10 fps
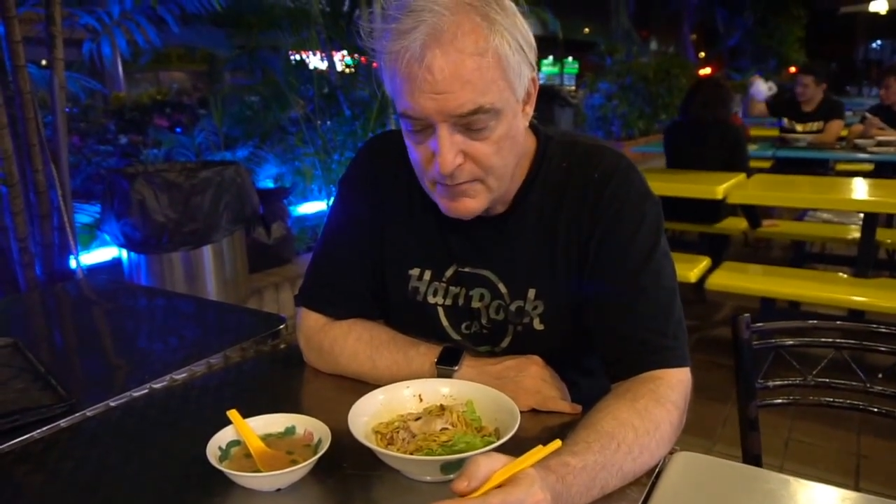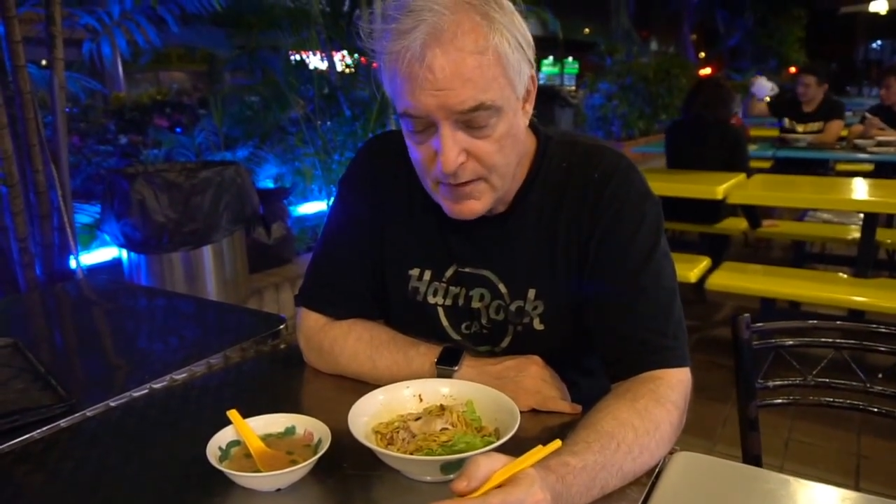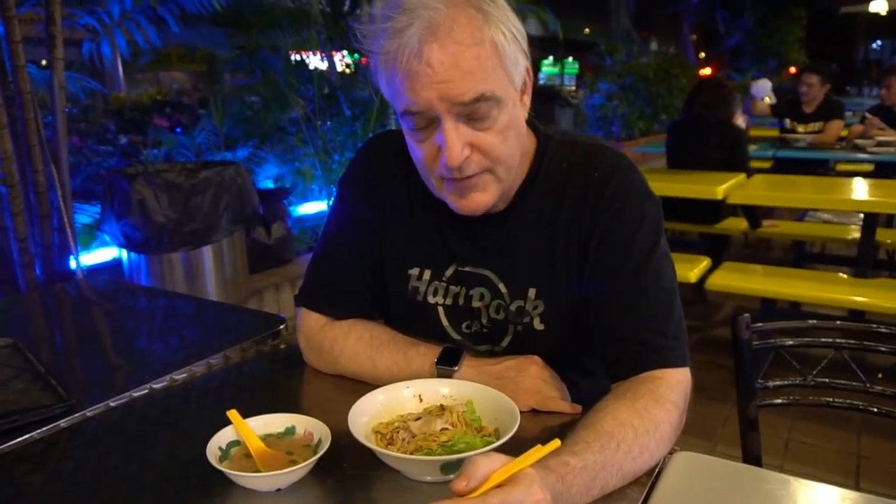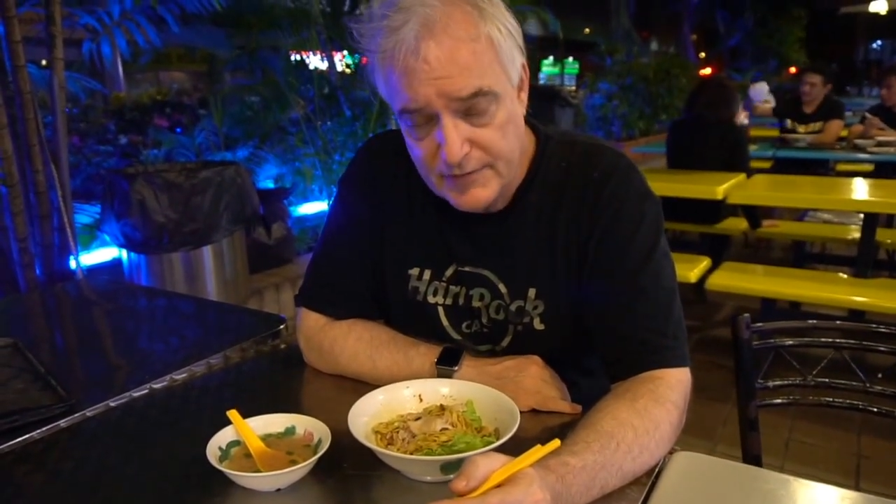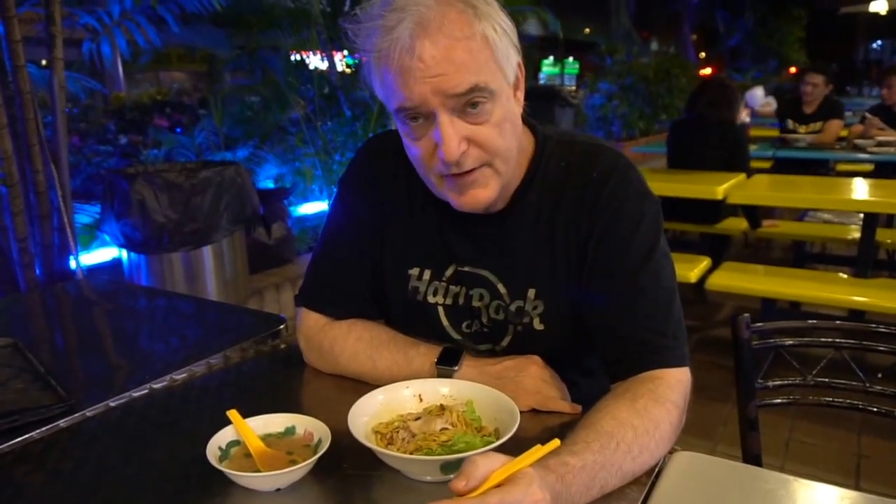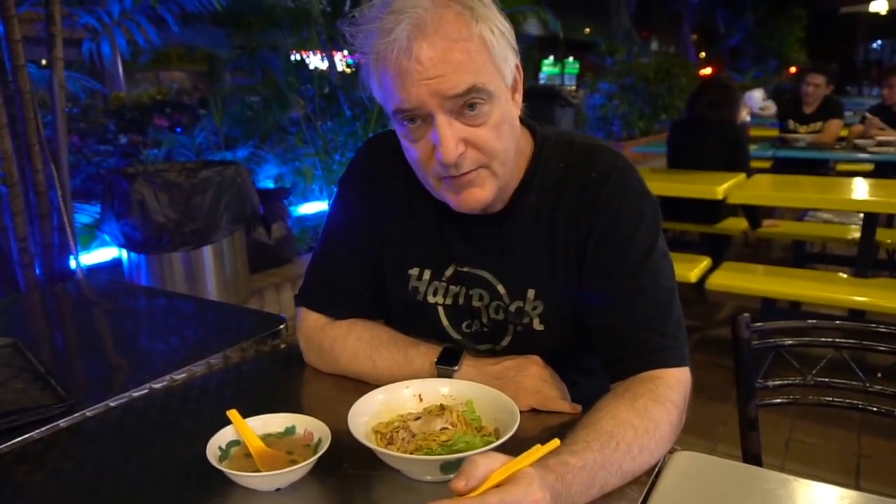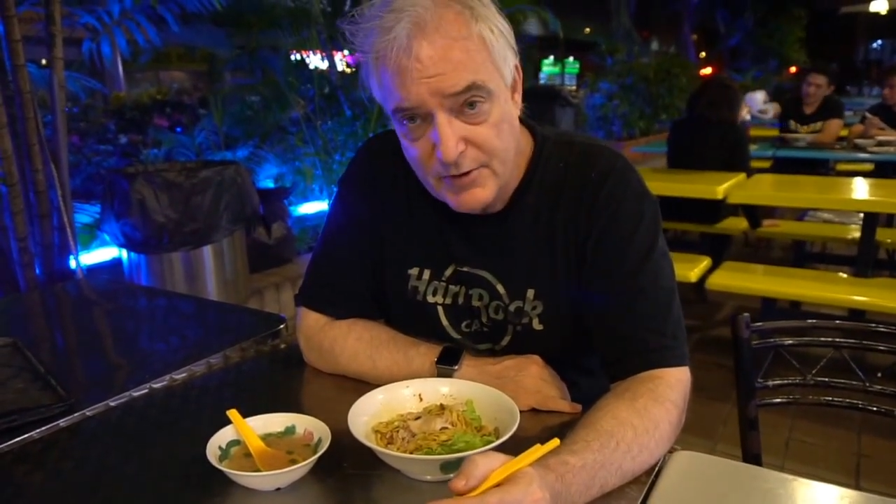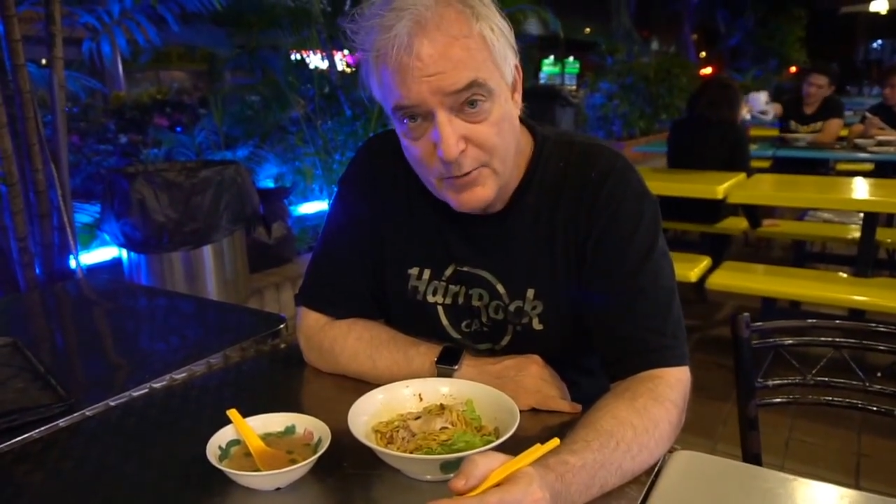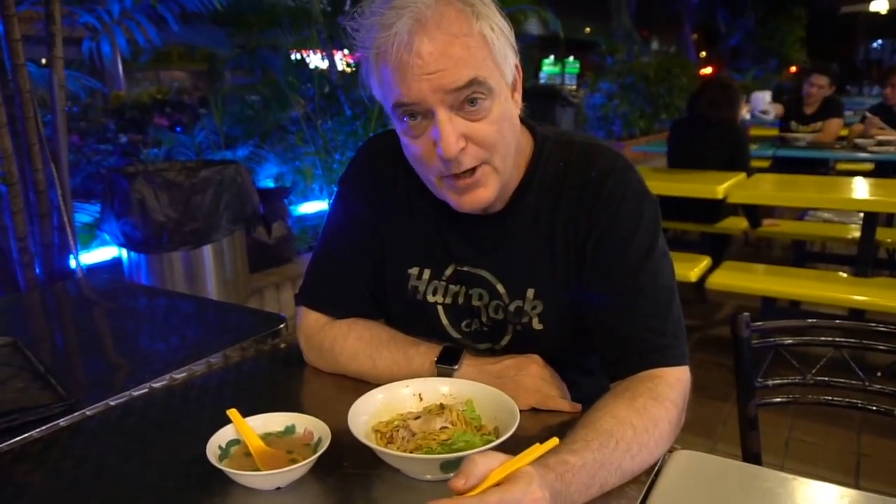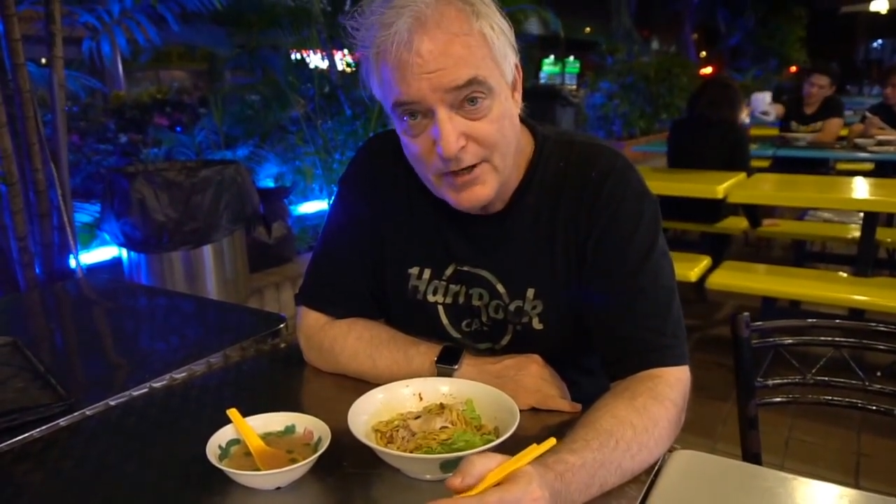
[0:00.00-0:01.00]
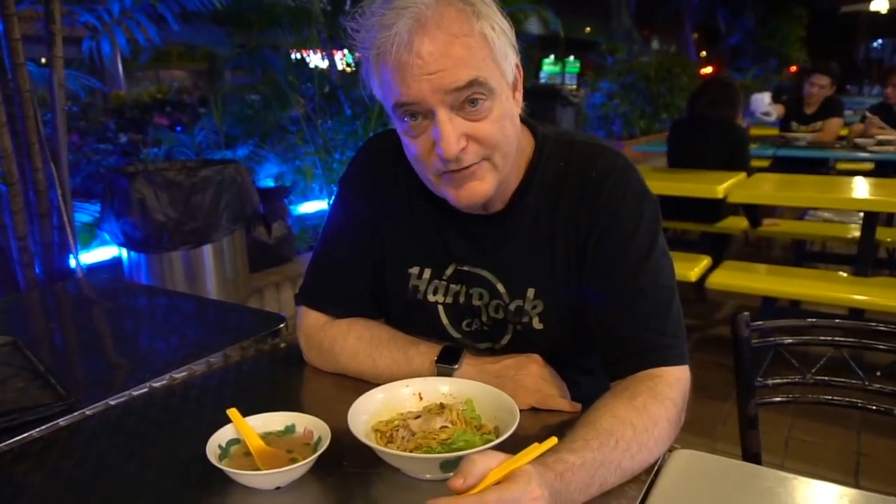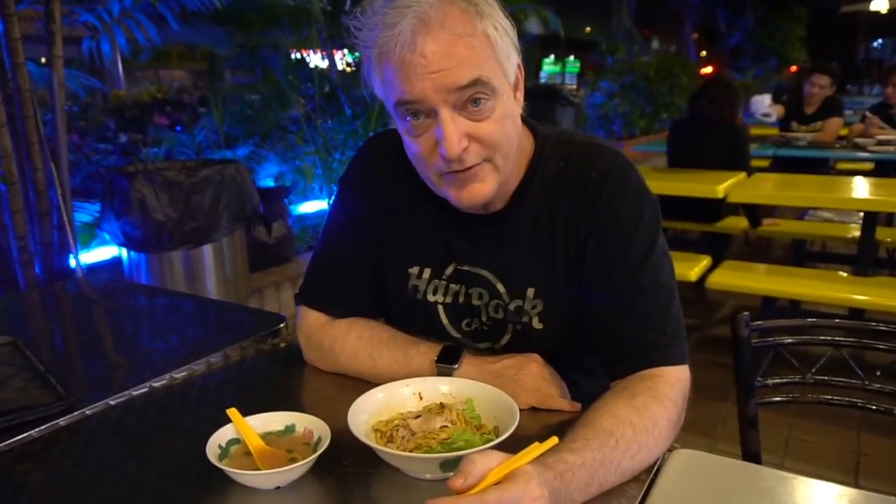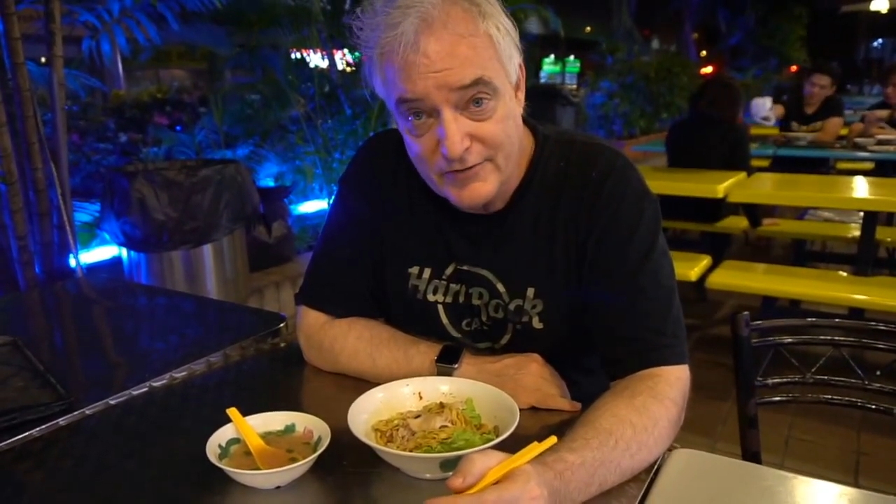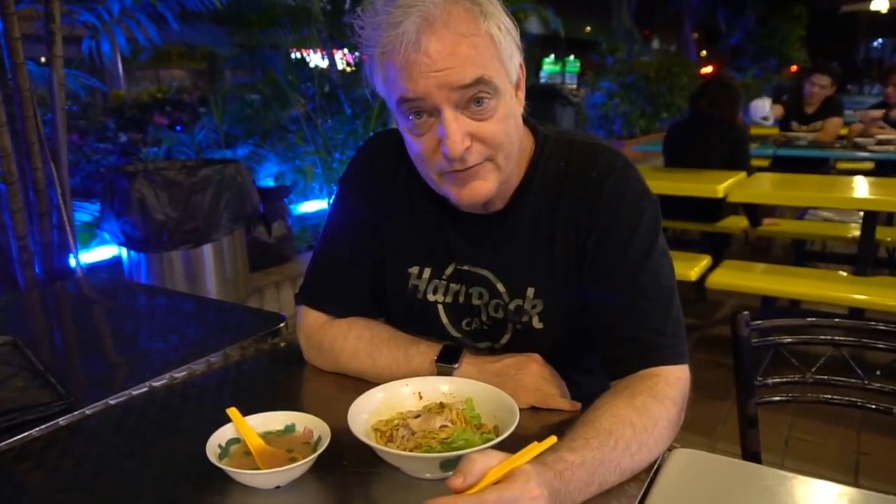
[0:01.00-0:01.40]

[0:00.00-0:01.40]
I think they'll be ready. So